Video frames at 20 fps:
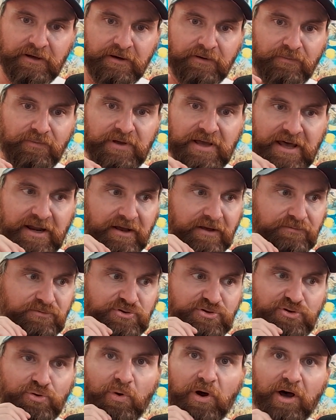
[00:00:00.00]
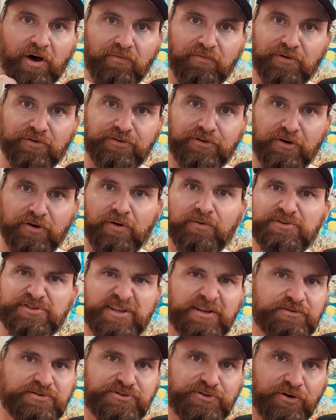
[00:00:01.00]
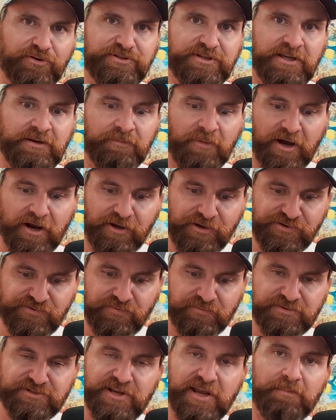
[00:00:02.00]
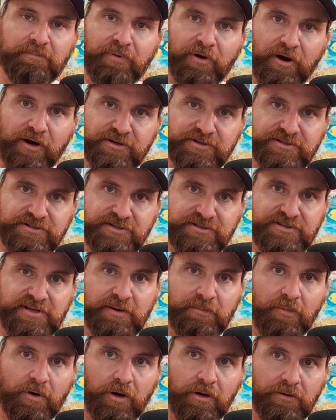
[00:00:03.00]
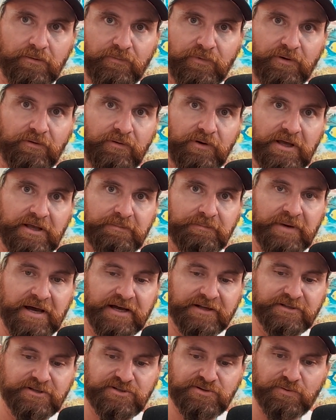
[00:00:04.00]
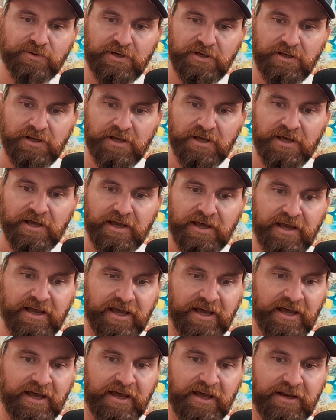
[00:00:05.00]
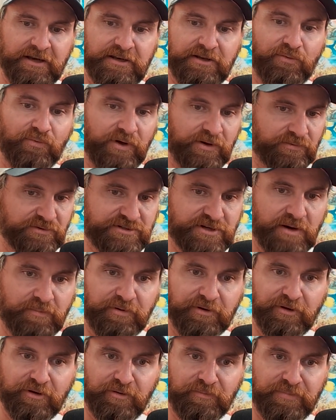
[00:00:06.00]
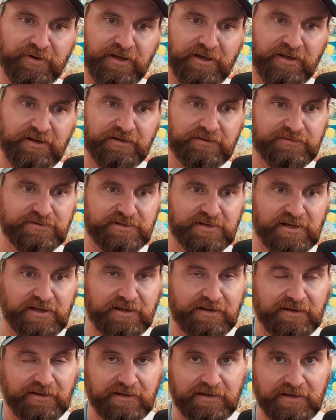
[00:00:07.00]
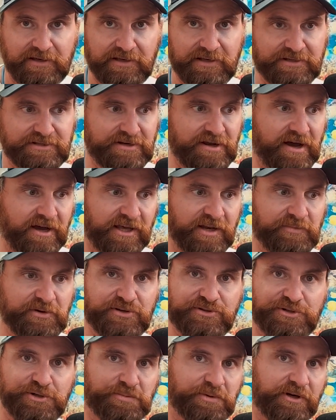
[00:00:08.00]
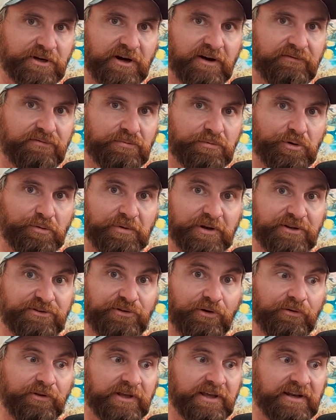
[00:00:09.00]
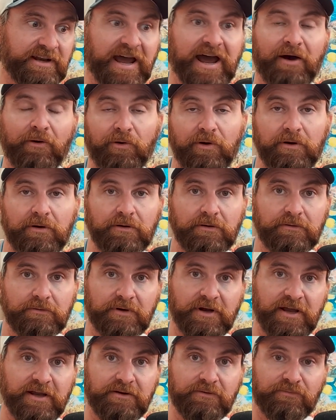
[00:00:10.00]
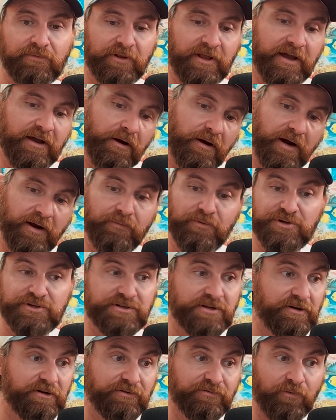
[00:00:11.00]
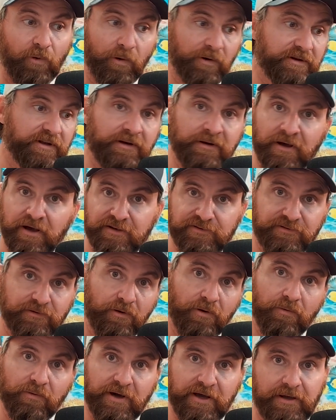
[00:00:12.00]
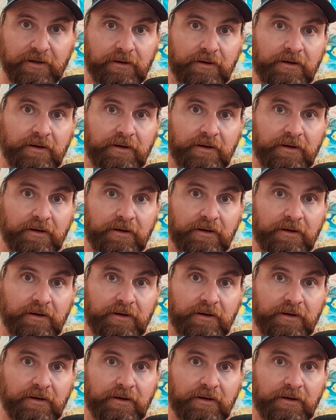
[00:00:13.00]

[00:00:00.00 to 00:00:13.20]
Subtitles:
we had a 12 or no, I think it was 13 miles from St. Bart's to St. Martin. We were heading back this way, and the wind was up a little bit. It was like, it's not going to be super comfortable, but it's only an hour, right? We're like, all right, we're just going to do 14 knots the whole way,